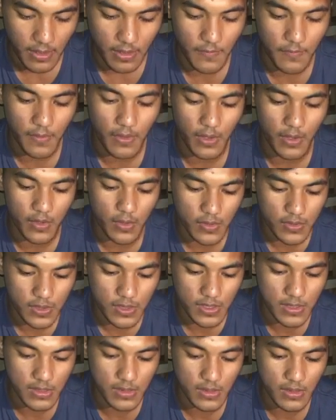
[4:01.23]
If you are
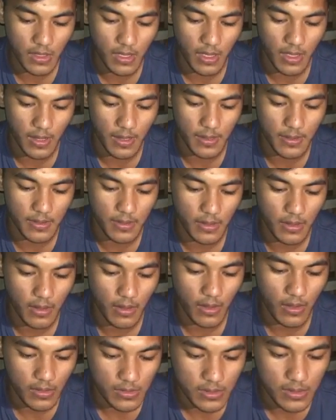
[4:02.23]
using an
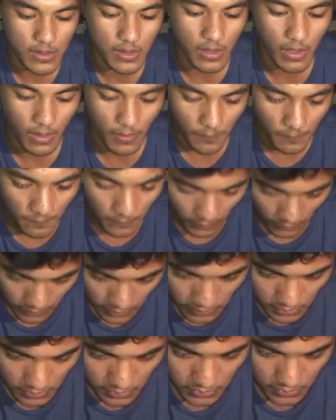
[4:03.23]
outer
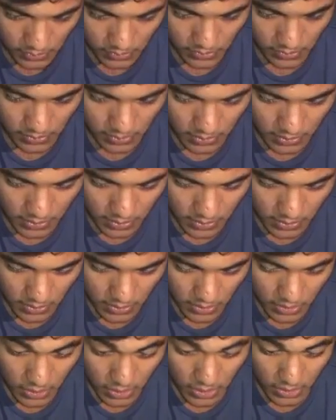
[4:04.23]
apron,
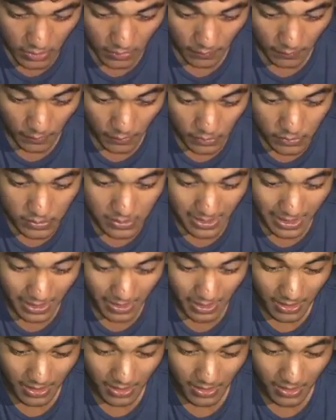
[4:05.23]
put the
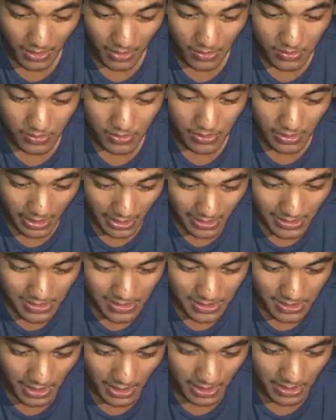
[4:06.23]
on
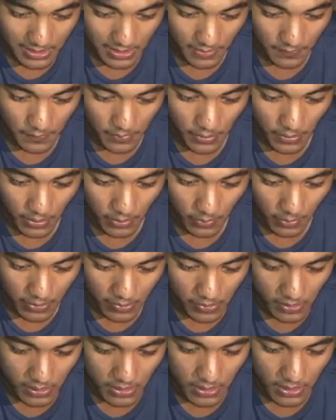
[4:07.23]
next, and if you are
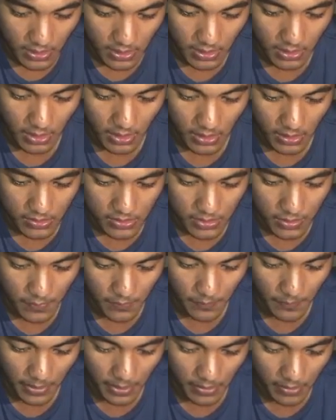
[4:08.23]
wearing the outer
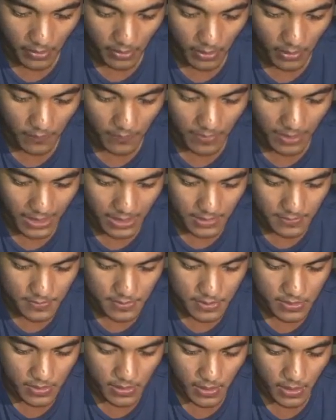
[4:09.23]
pair of
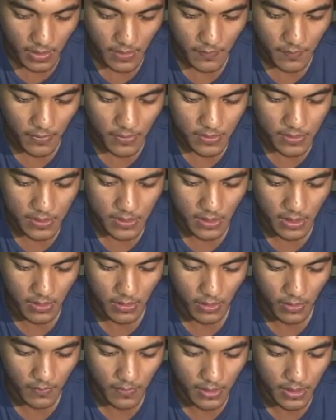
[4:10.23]
gloves, put your
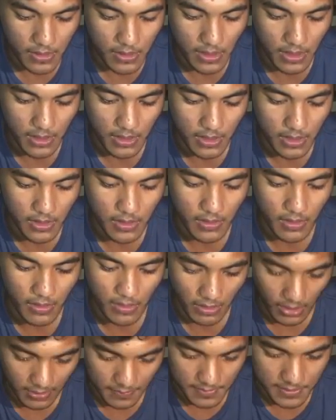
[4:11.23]
over inner
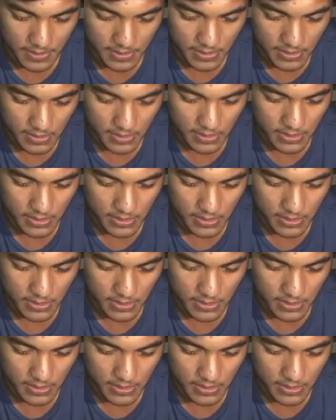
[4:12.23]
gloves.